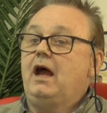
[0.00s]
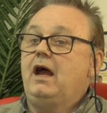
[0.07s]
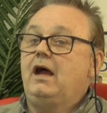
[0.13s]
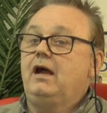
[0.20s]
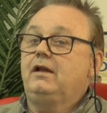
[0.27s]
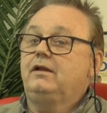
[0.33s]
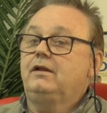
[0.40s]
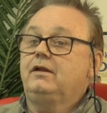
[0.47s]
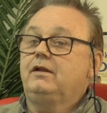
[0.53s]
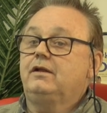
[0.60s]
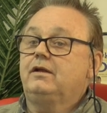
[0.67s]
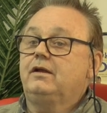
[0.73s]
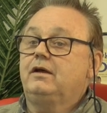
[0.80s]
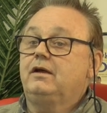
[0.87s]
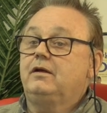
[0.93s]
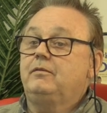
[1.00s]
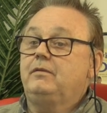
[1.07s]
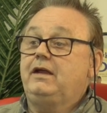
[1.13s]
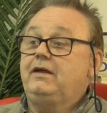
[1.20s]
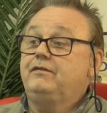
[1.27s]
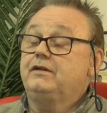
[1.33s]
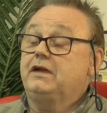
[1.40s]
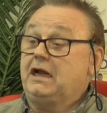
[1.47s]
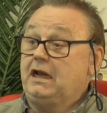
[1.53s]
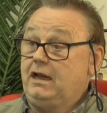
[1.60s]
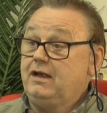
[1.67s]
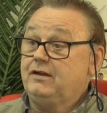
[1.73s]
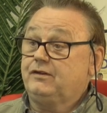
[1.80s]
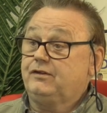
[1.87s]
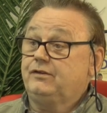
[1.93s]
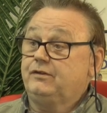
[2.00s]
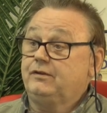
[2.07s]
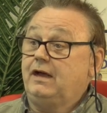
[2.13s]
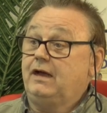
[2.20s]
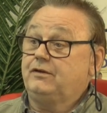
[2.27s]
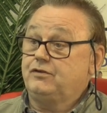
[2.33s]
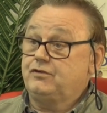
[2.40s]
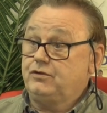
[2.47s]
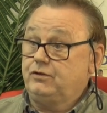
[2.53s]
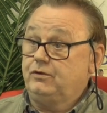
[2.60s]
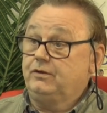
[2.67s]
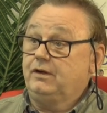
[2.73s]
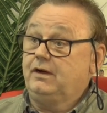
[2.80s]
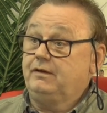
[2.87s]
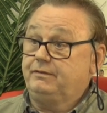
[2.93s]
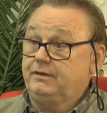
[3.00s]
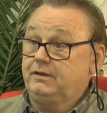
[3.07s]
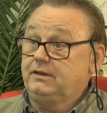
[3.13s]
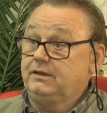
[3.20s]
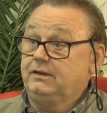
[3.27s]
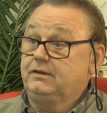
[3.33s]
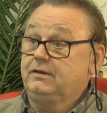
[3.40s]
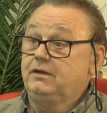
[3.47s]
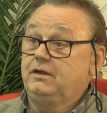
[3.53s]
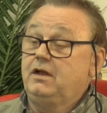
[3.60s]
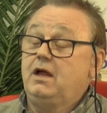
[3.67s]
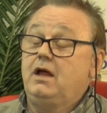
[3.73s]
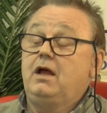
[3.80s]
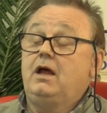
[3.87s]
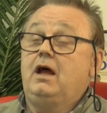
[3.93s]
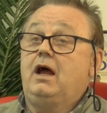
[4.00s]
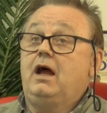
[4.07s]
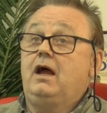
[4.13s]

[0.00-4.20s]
and uh, even a class mm. attitude, I find, mm.